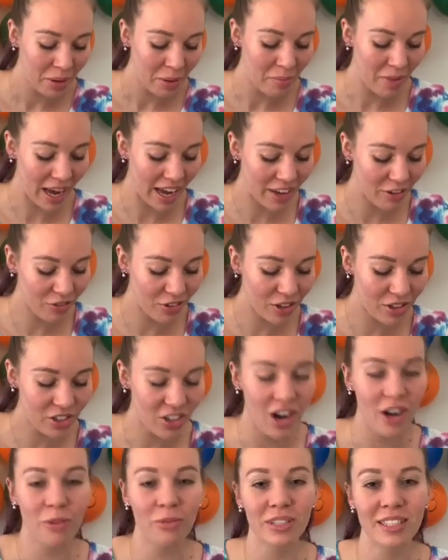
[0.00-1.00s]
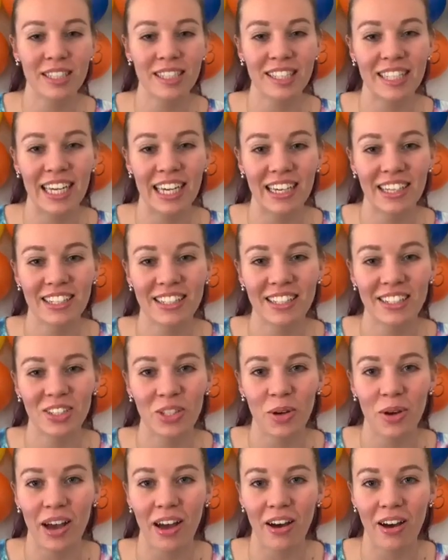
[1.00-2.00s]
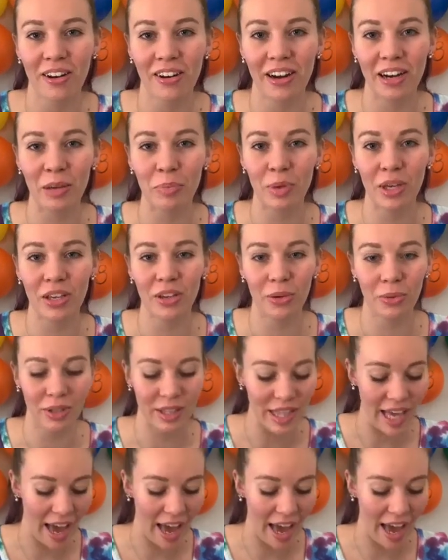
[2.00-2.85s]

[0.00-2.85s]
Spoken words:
My first card was a 6, so I already beat you with